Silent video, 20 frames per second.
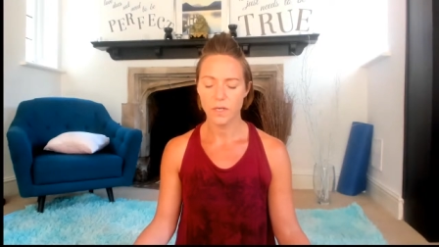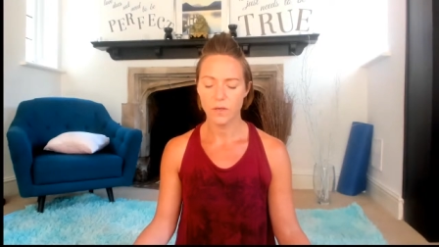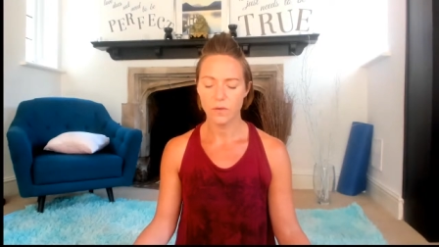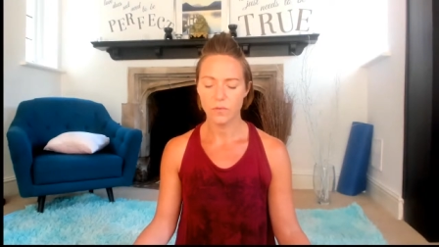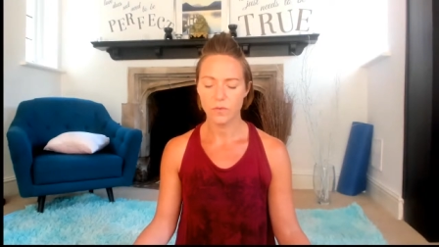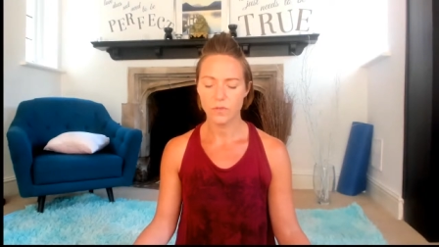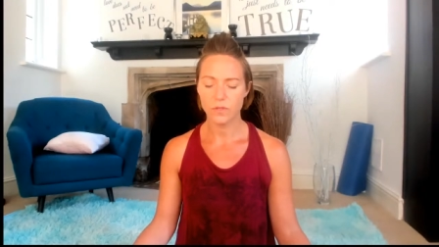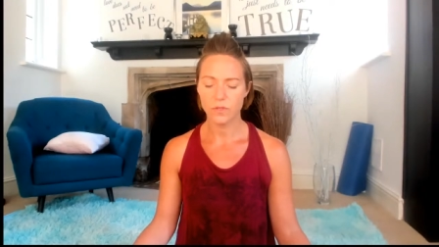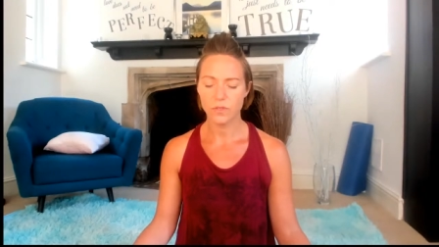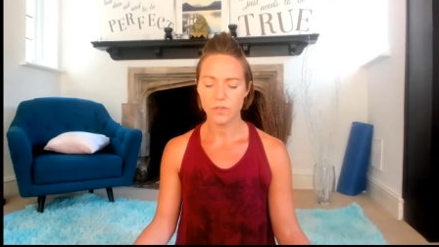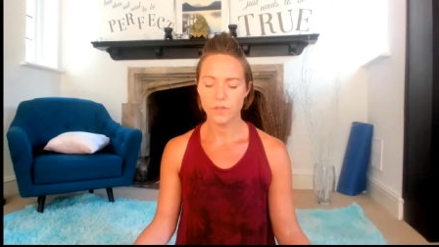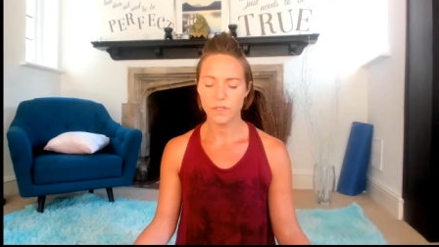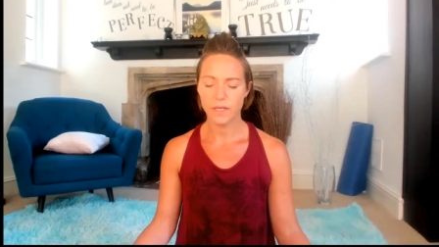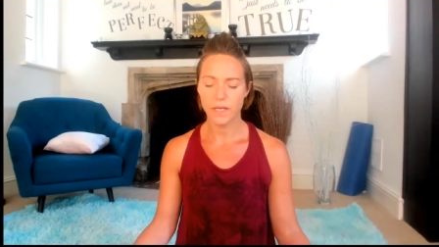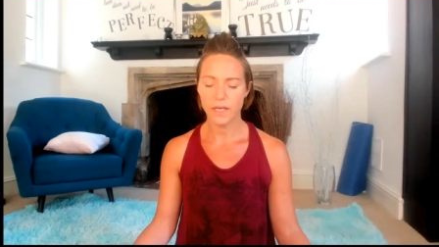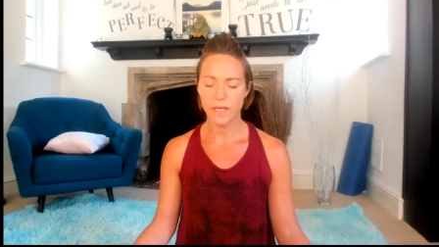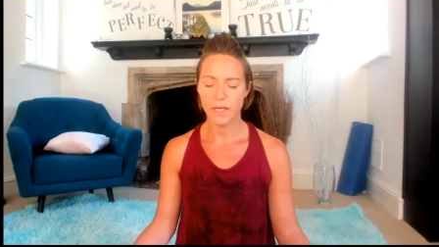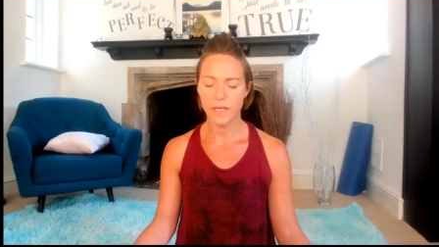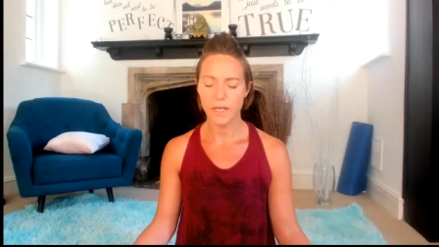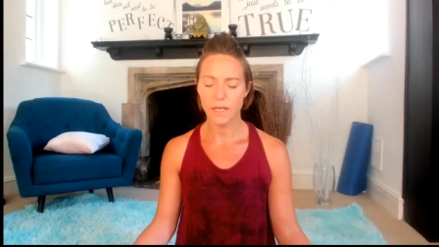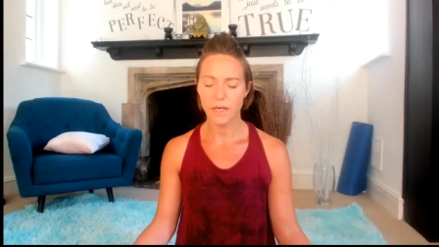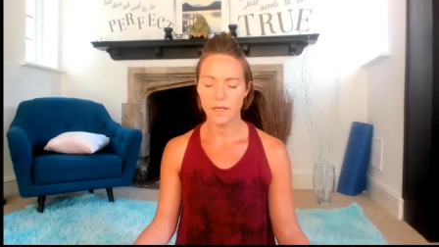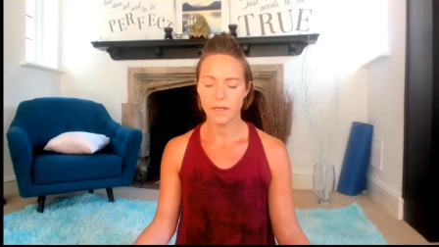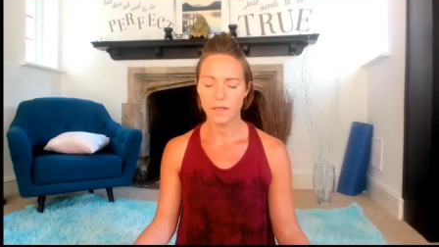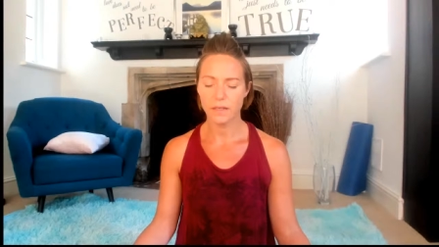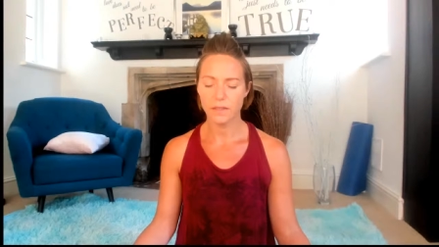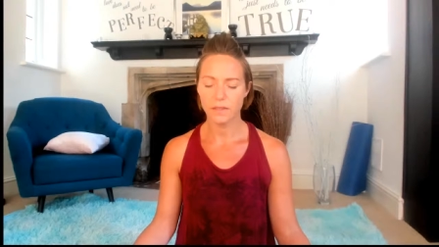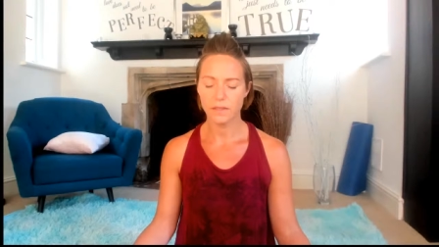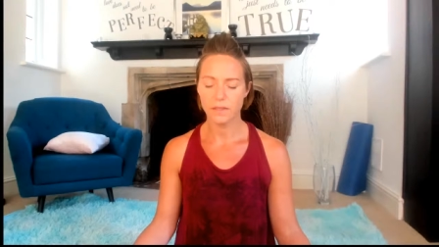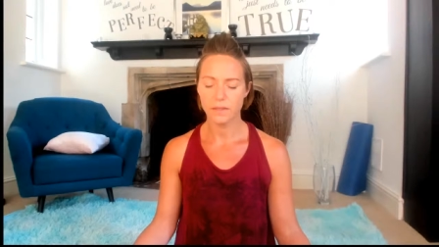wants you to hear,
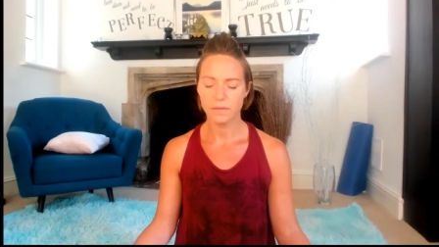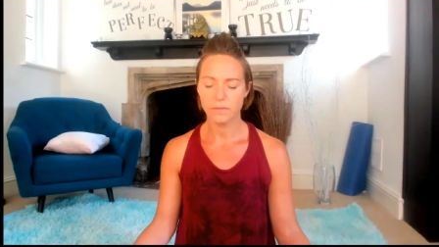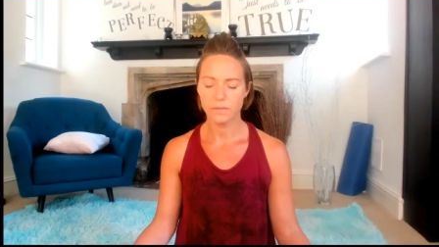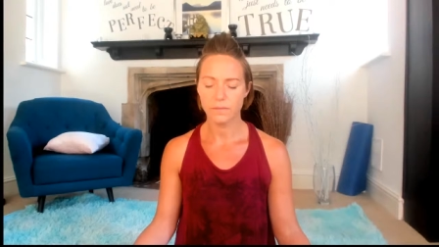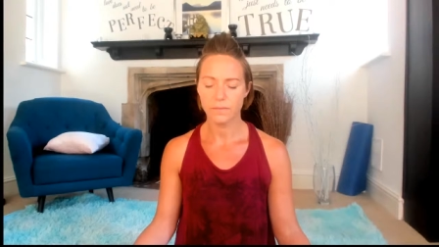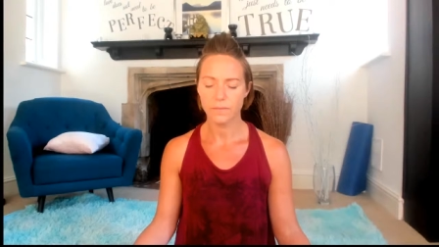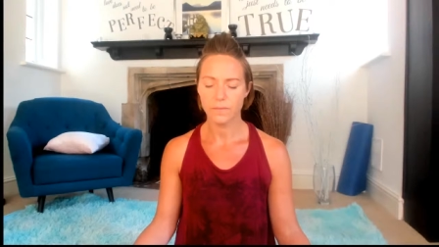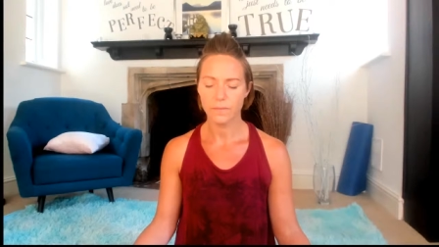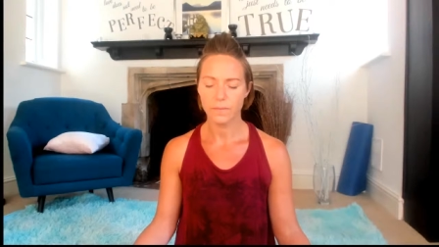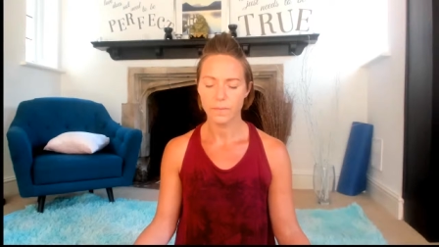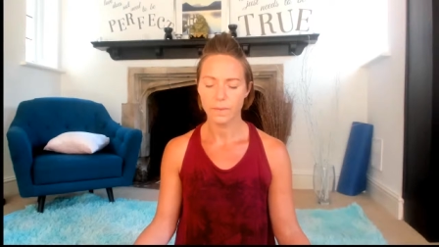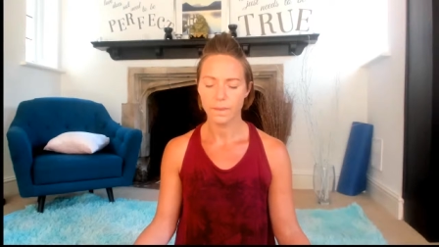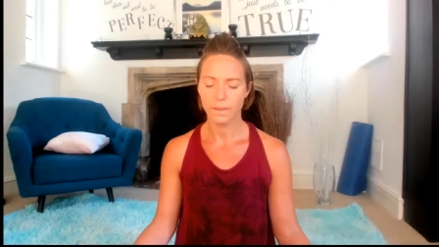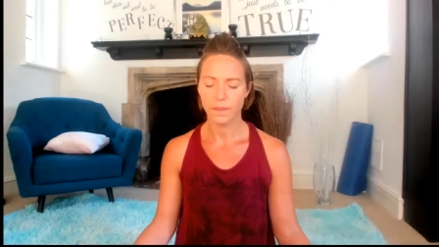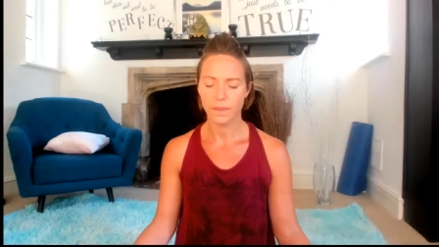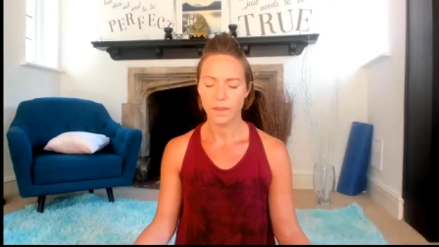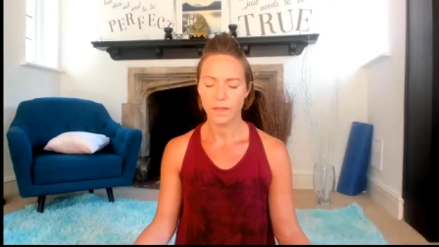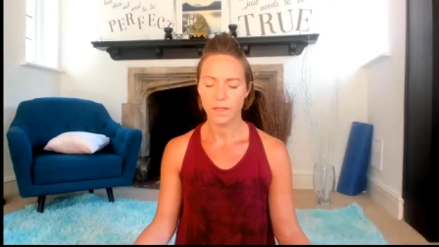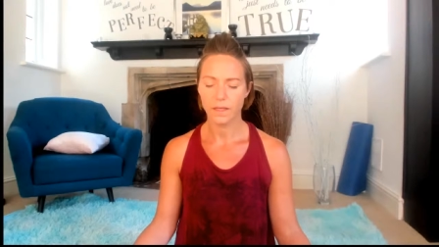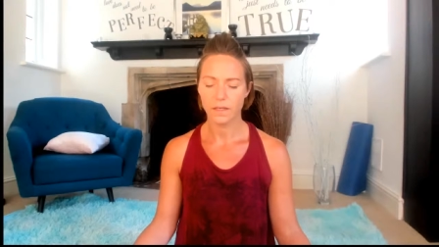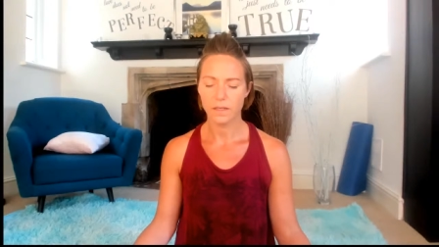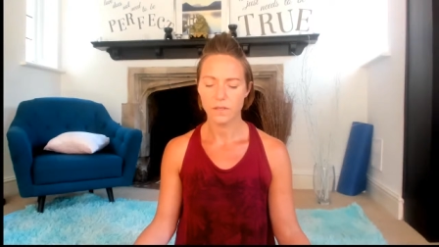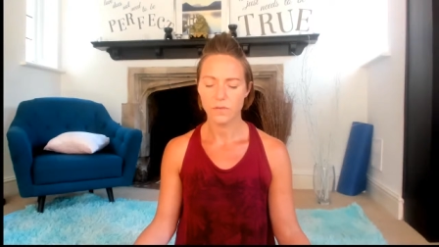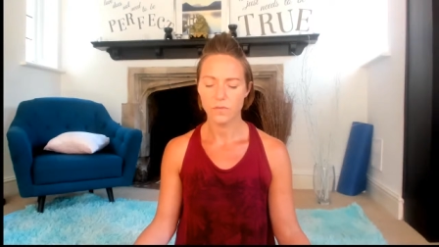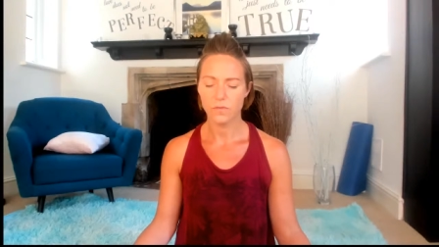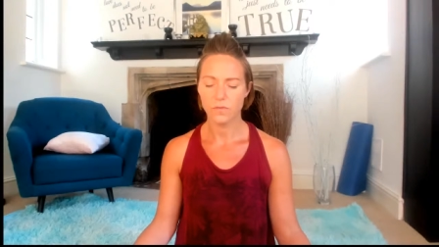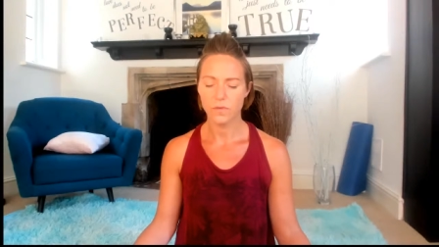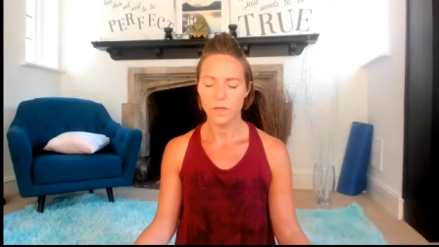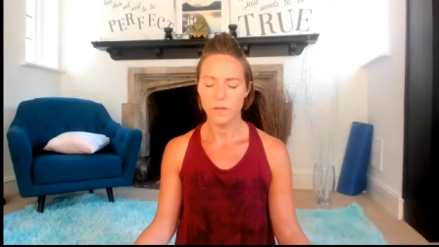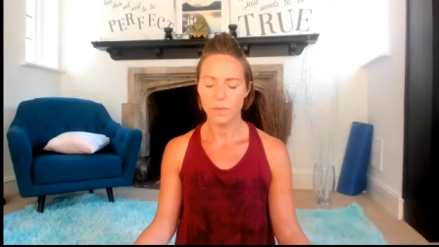to
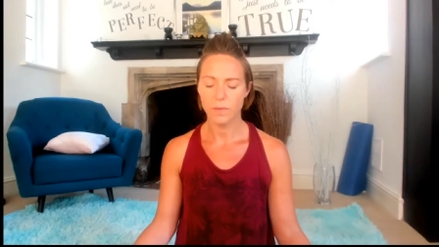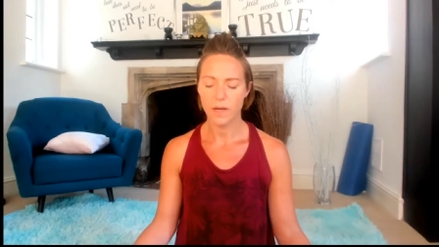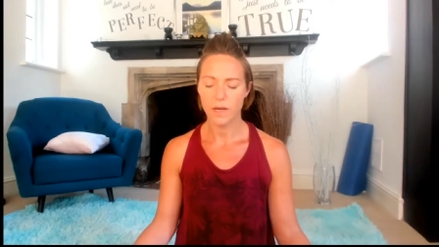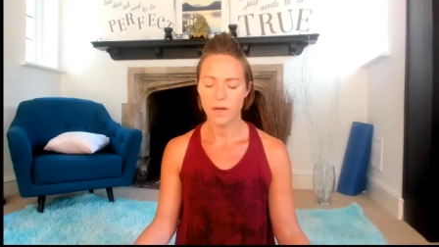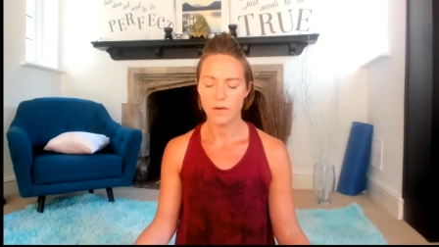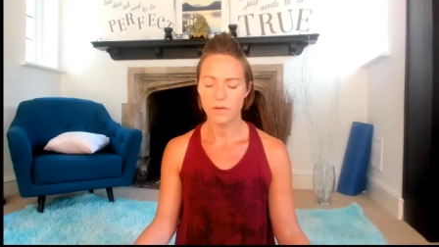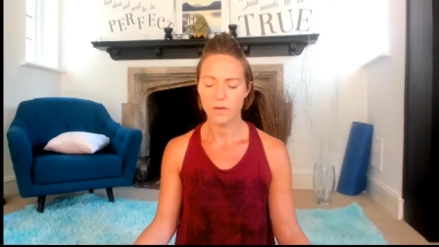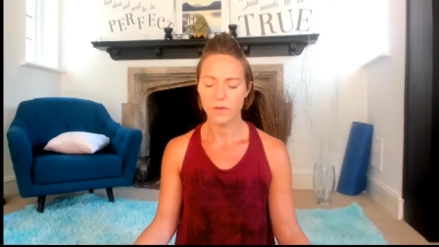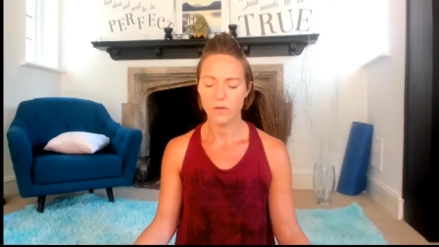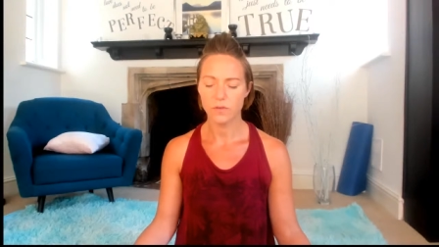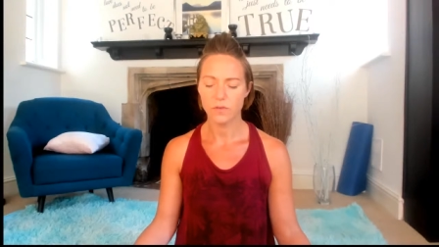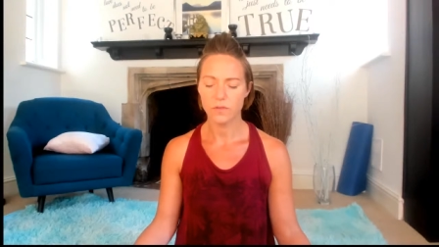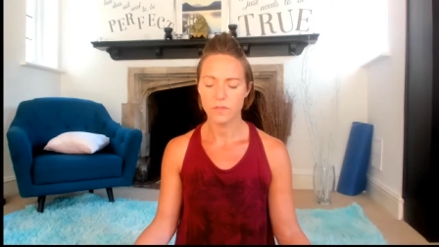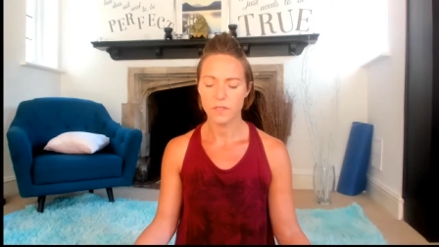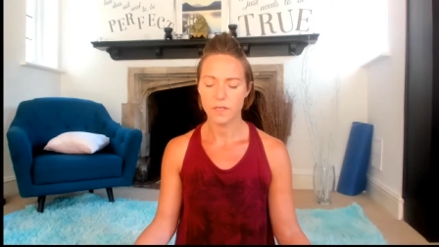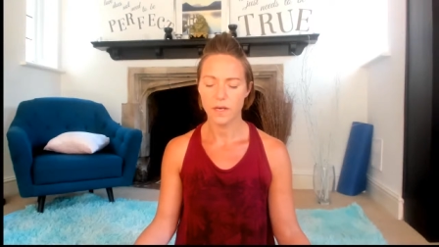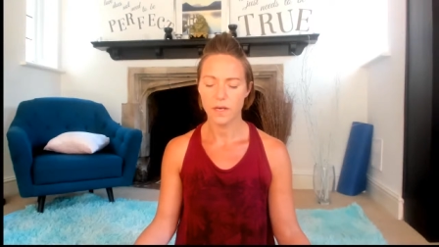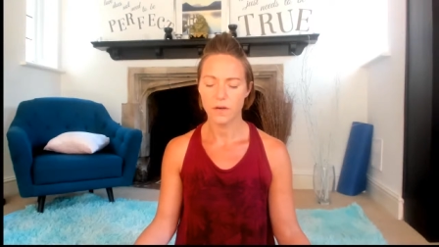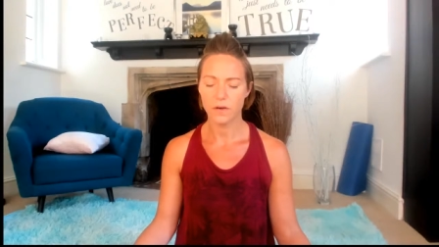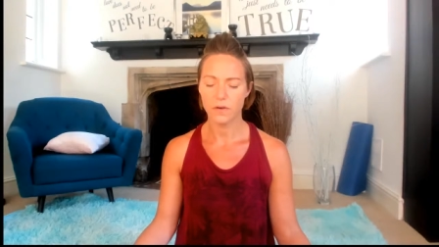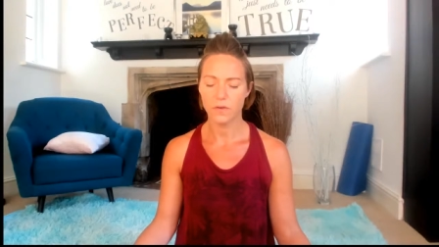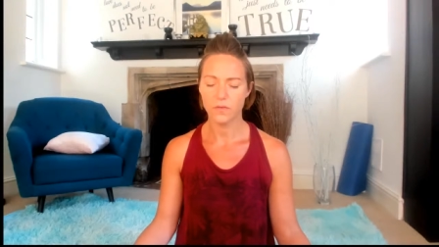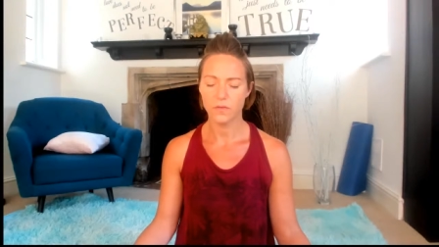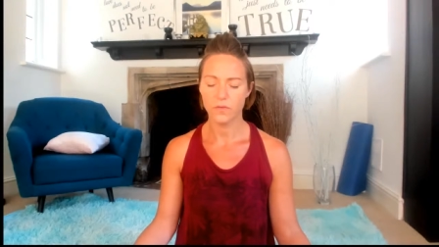reparent yourself,